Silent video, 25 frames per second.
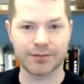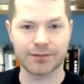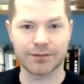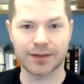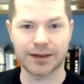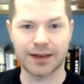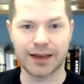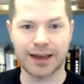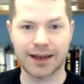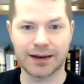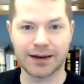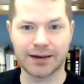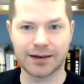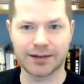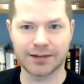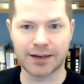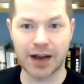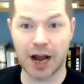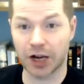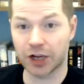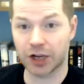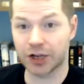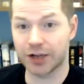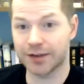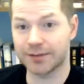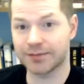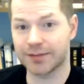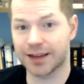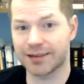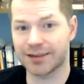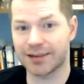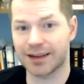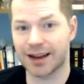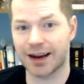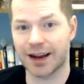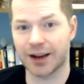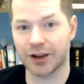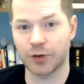And it's not good.
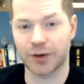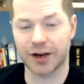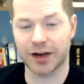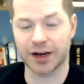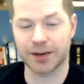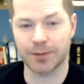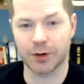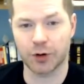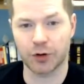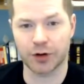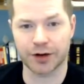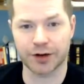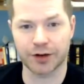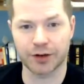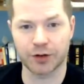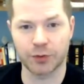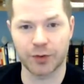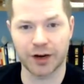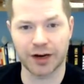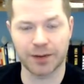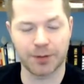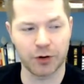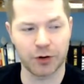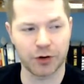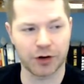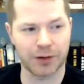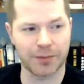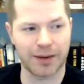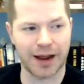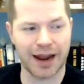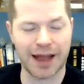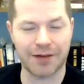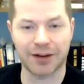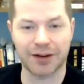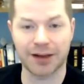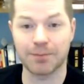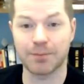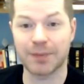That's not how you win at poker. You win at poker by
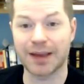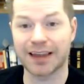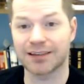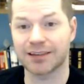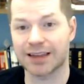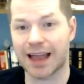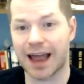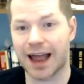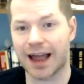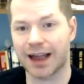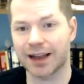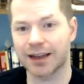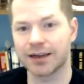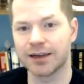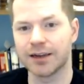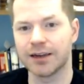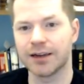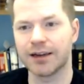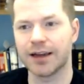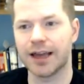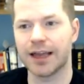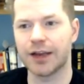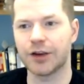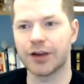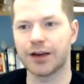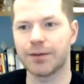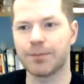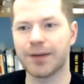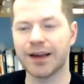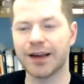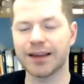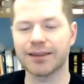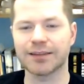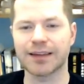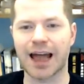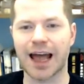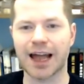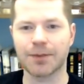having a big stack. And you get a
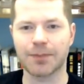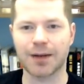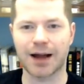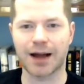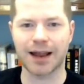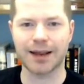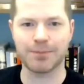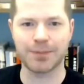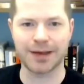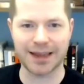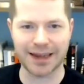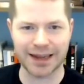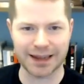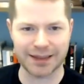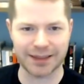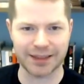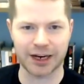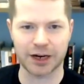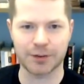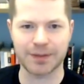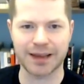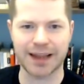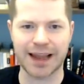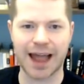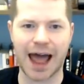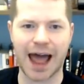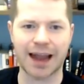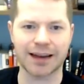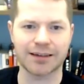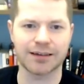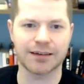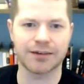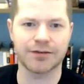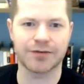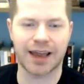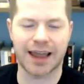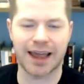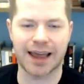big stack by being in there, being
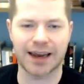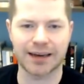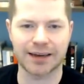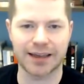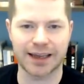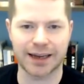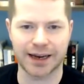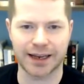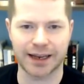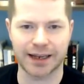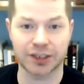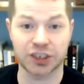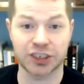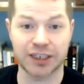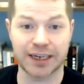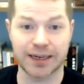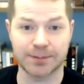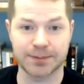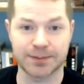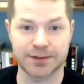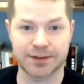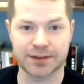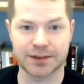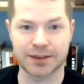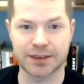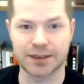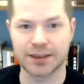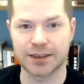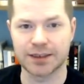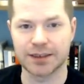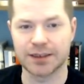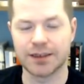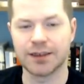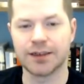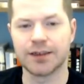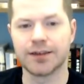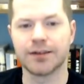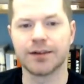active, and getting chips.
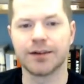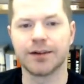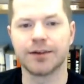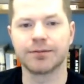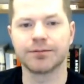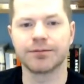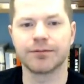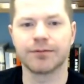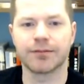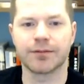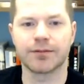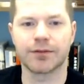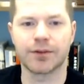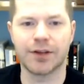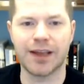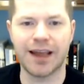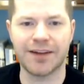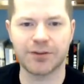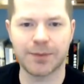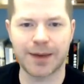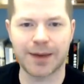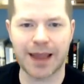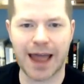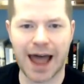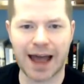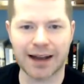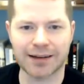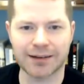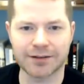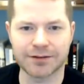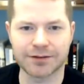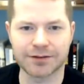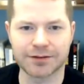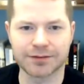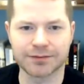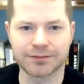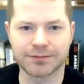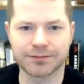You have to be
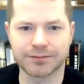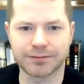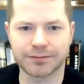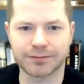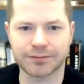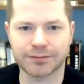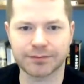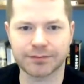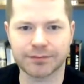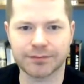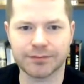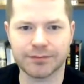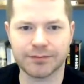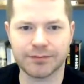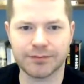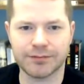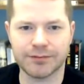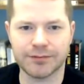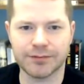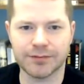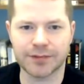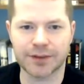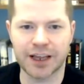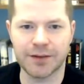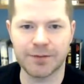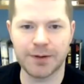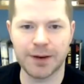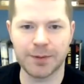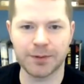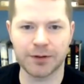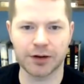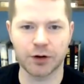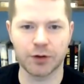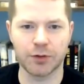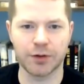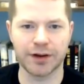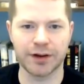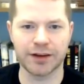active. If people
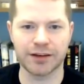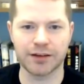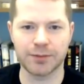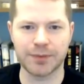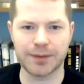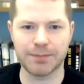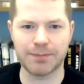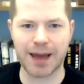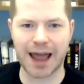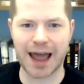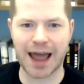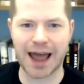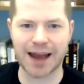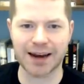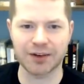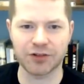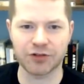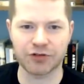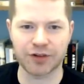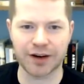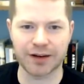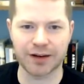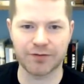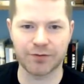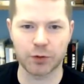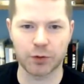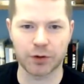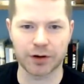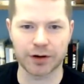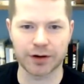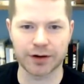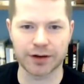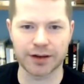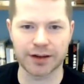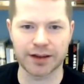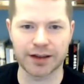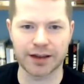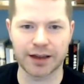are going to be bad and
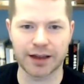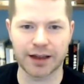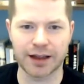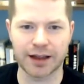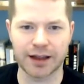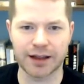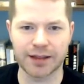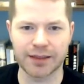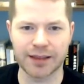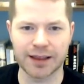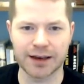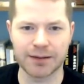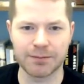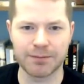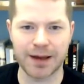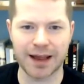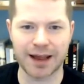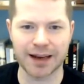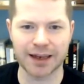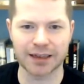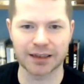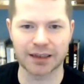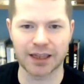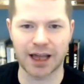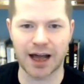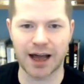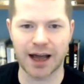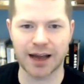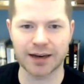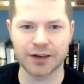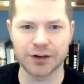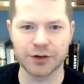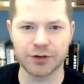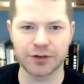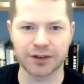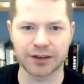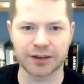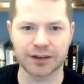straightforward, then betting a lot
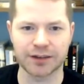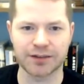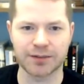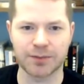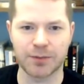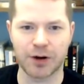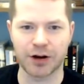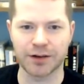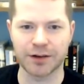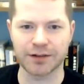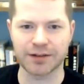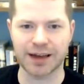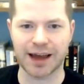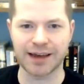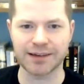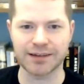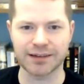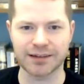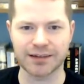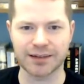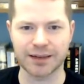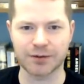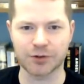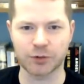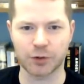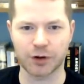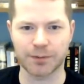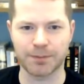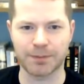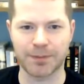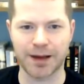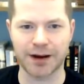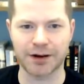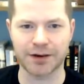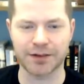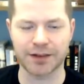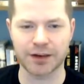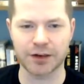and using small sizes seems to work
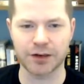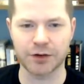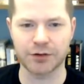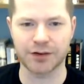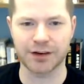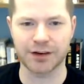better than using a